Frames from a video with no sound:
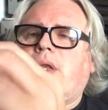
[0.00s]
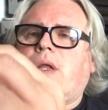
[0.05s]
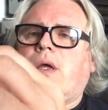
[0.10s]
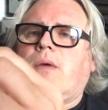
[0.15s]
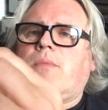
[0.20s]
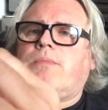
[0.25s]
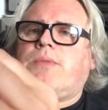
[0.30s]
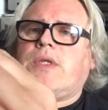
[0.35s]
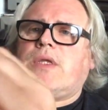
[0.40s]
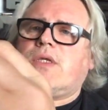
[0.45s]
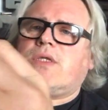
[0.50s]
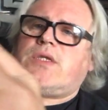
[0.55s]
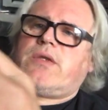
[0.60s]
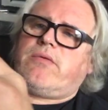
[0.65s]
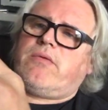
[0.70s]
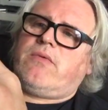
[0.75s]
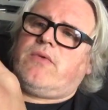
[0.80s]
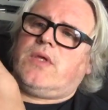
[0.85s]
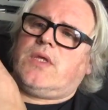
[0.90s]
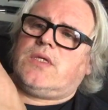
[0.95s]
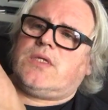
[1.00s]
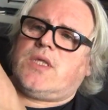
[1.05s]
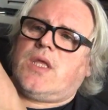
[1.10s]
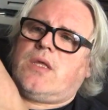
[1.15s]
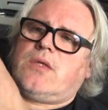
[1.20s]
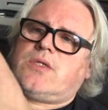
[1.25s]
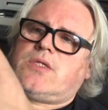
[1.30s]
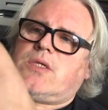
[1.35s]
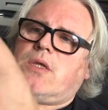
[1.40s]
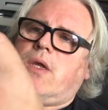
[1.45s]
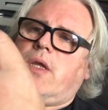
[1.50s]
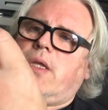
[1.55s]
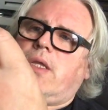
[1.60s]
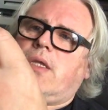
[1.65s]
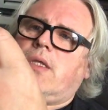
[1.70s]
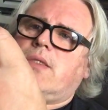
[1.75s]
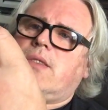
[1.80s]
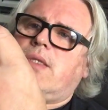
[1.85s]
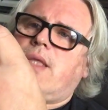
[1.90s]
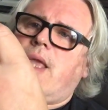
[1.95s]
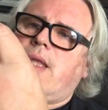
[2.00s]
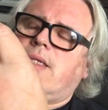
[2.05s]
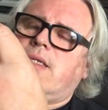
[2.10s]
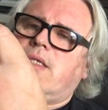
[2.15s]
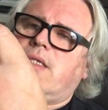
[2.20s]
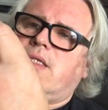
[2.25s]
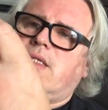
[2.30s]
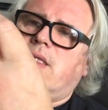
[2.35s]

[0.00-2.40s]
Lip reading: up because everything is now starting to condense